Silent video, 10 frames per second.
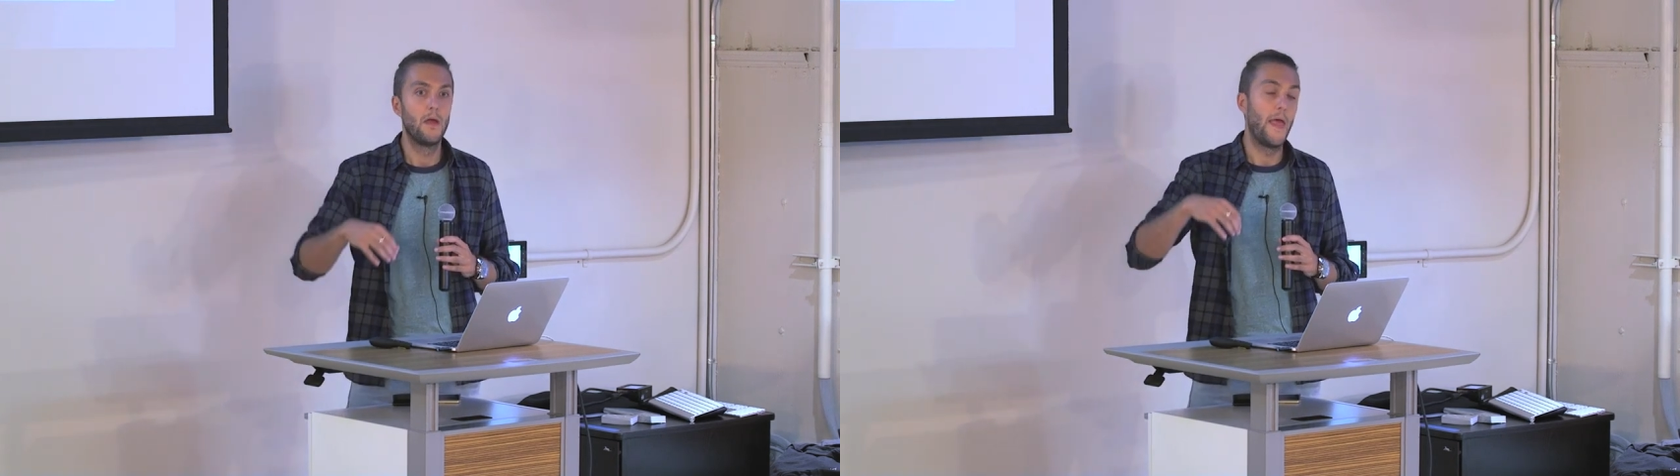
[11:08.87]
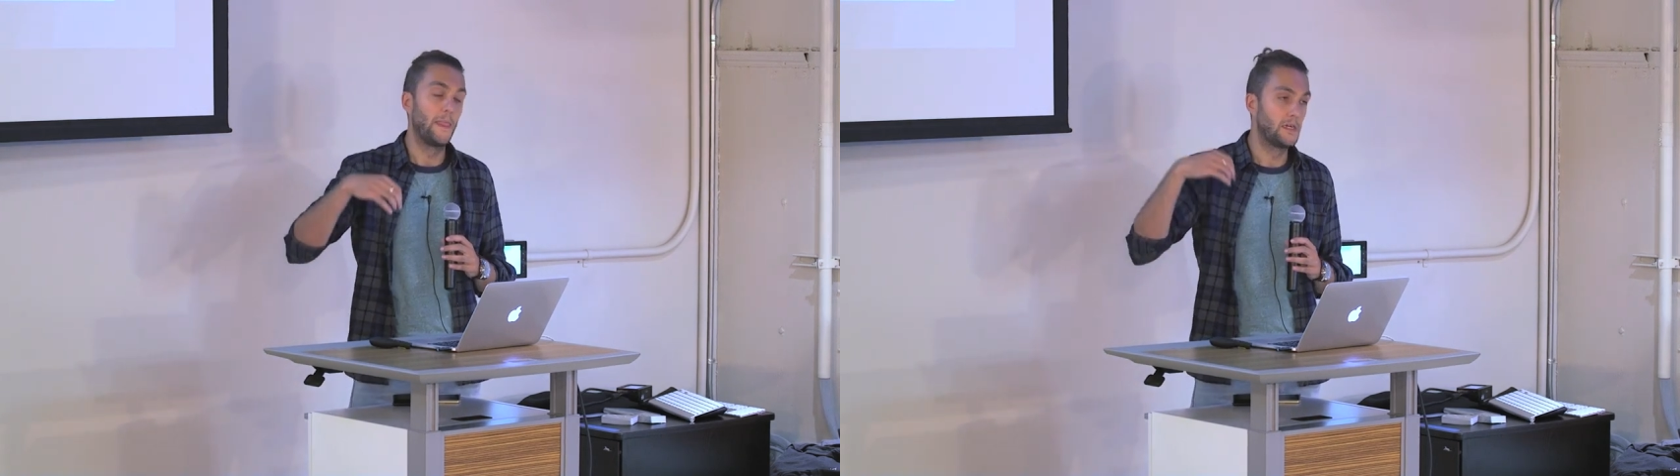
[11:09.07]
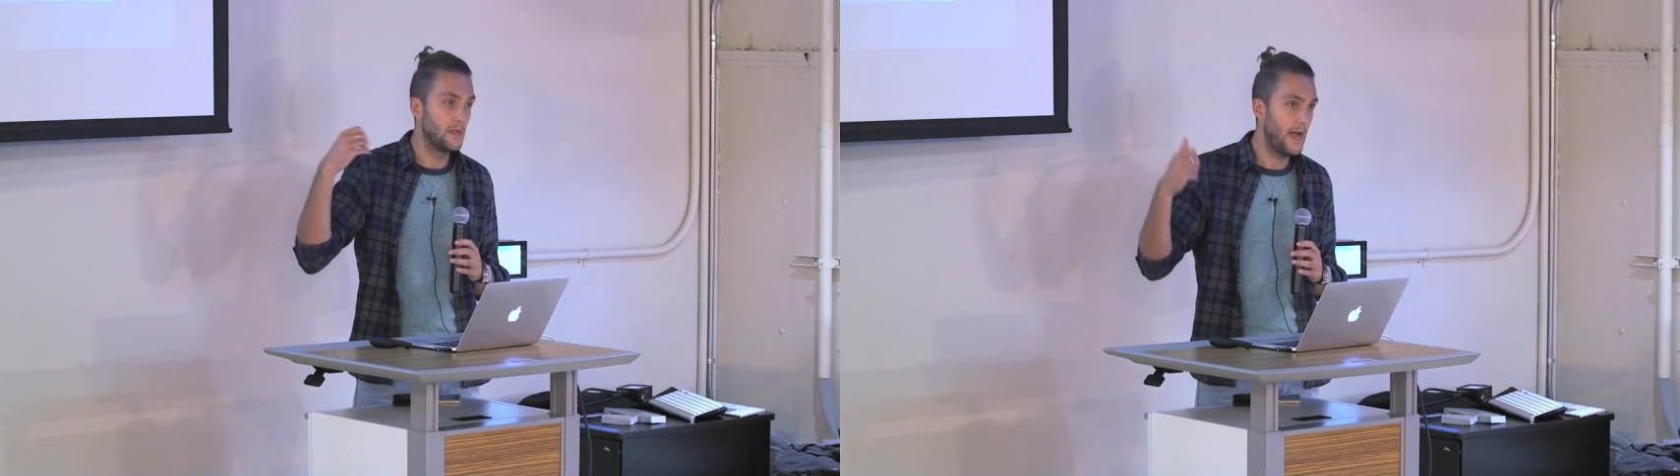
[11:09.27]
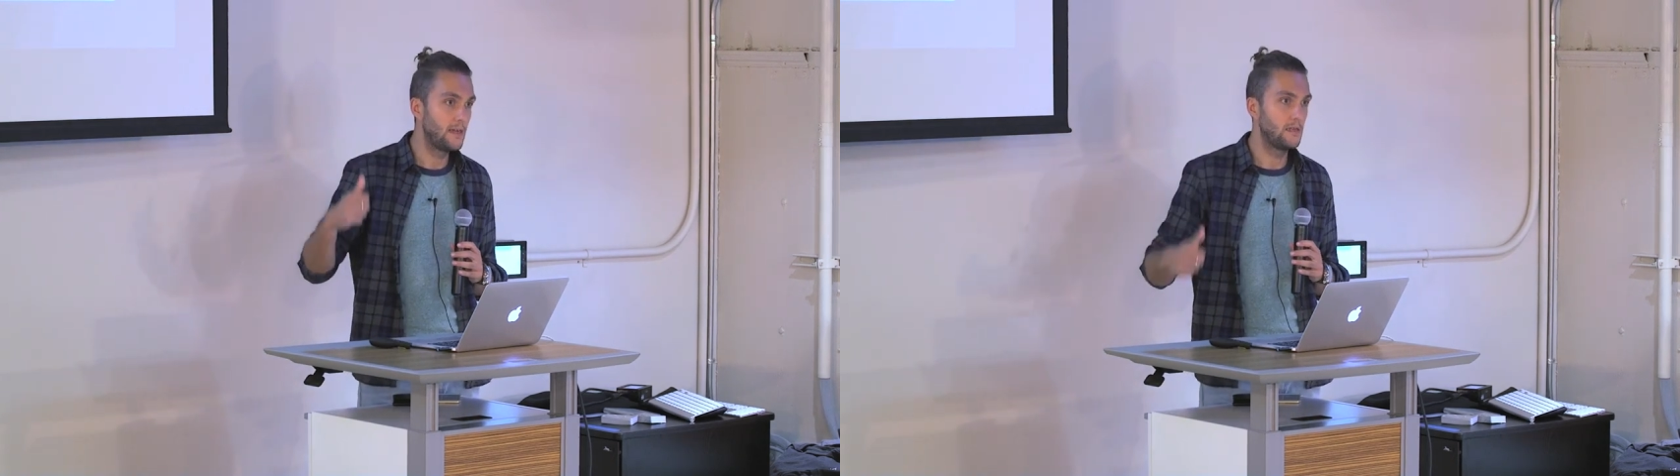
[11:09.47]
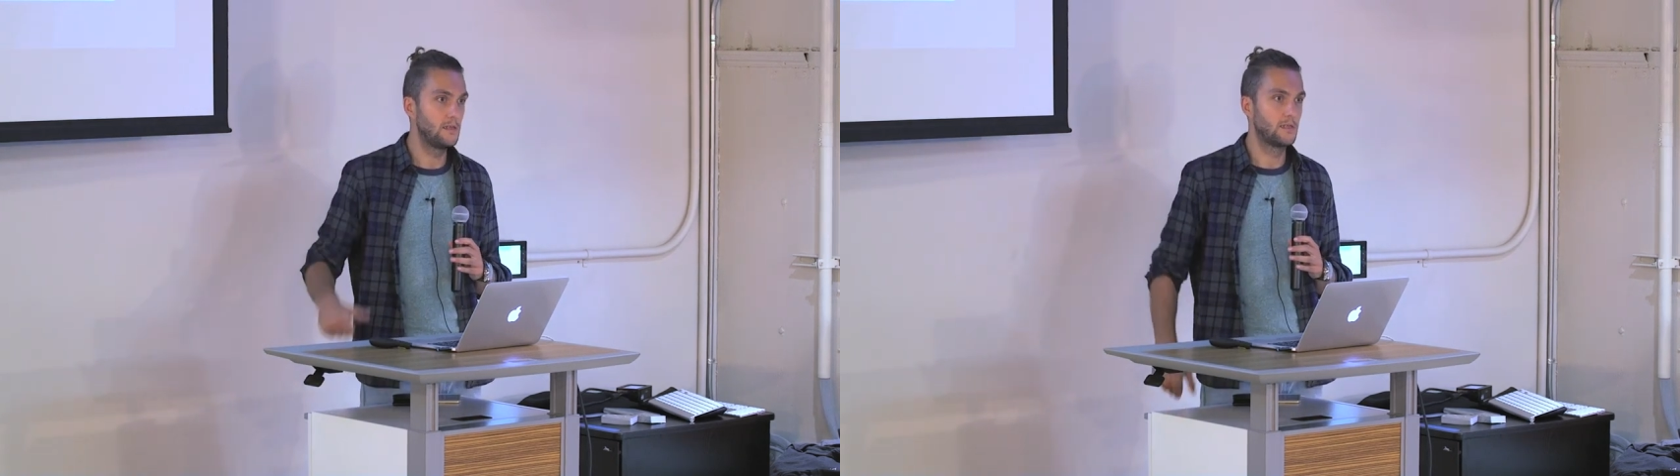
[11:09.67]
And
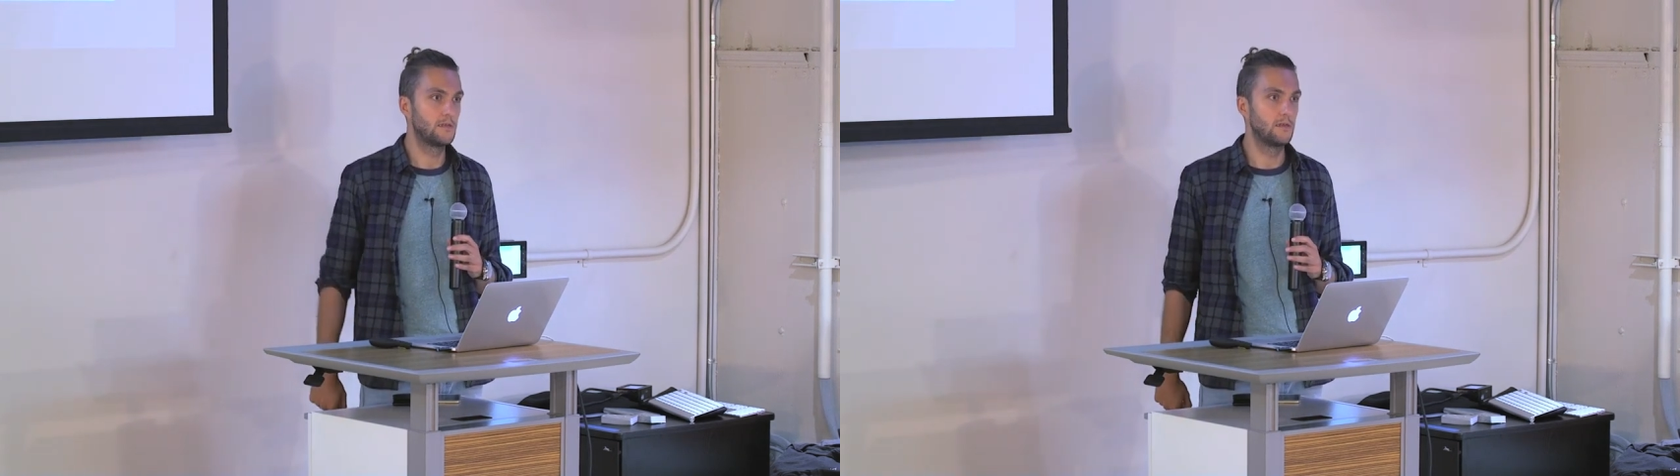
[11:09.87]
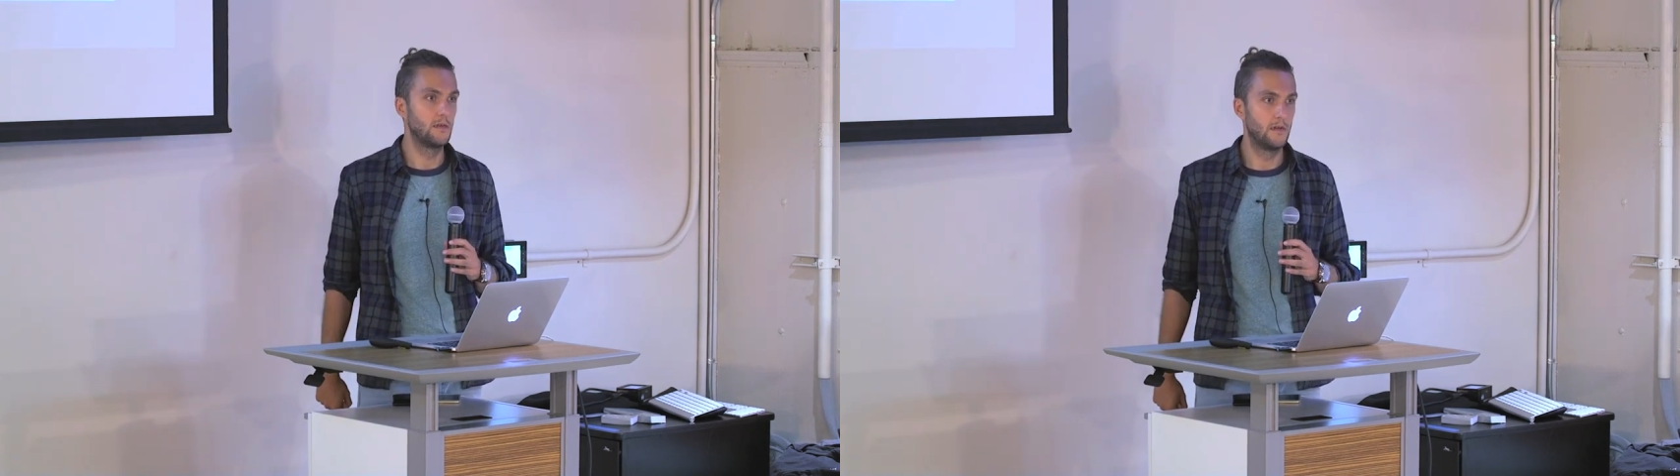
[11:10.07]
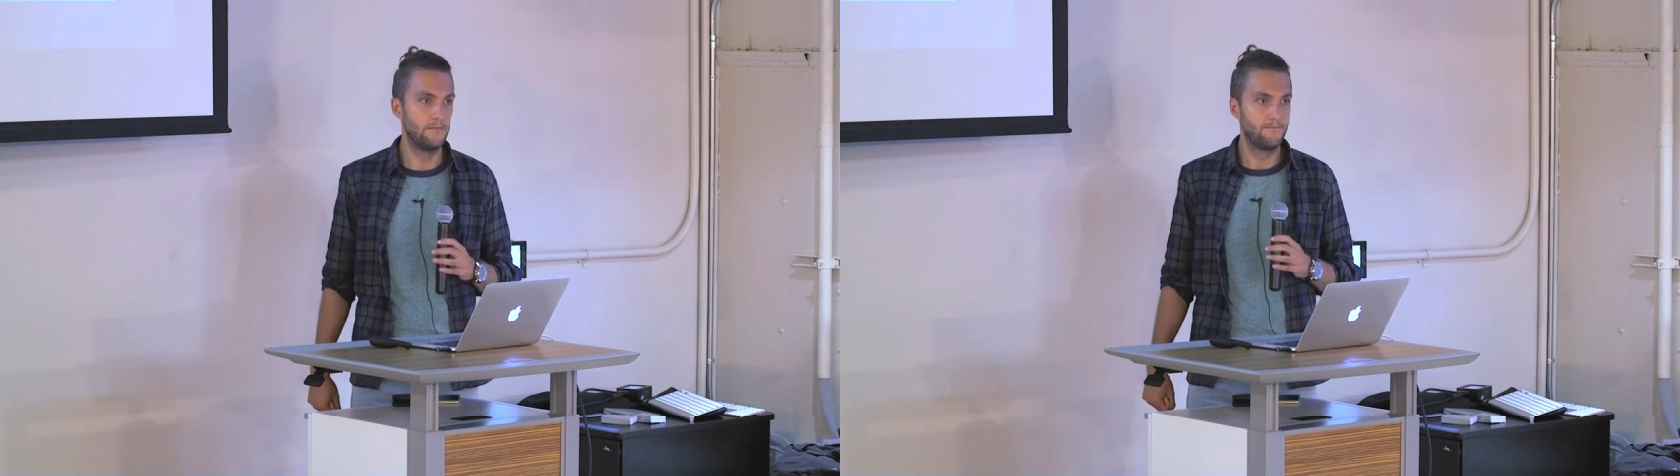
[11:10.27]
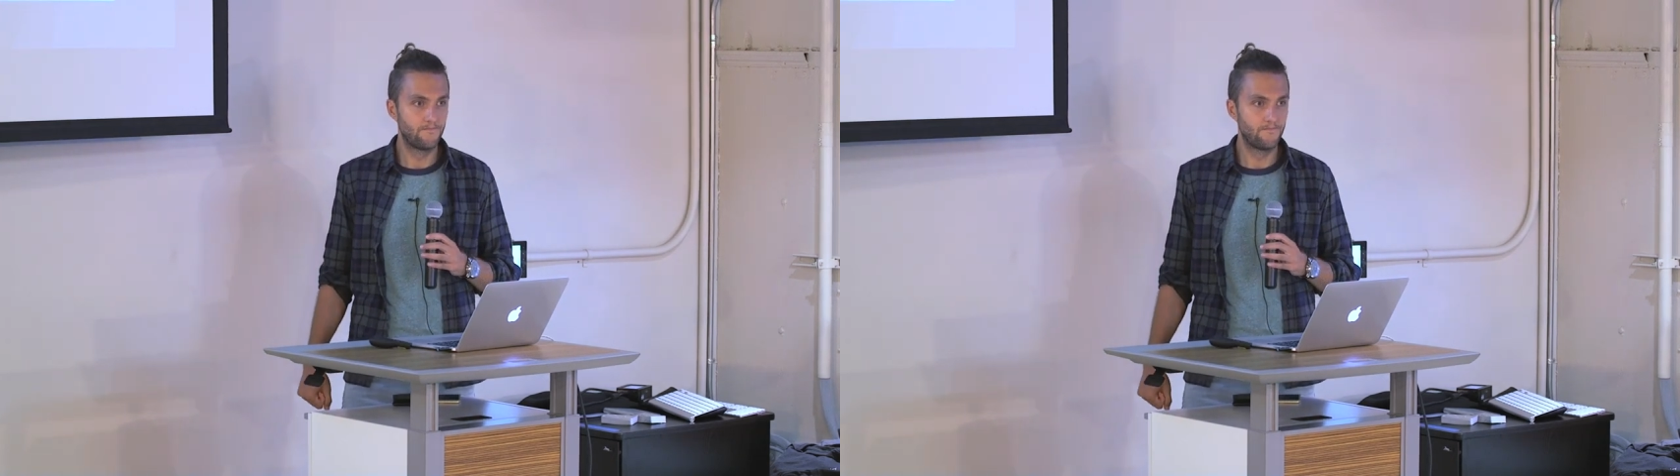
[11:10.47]
Ignite is uh,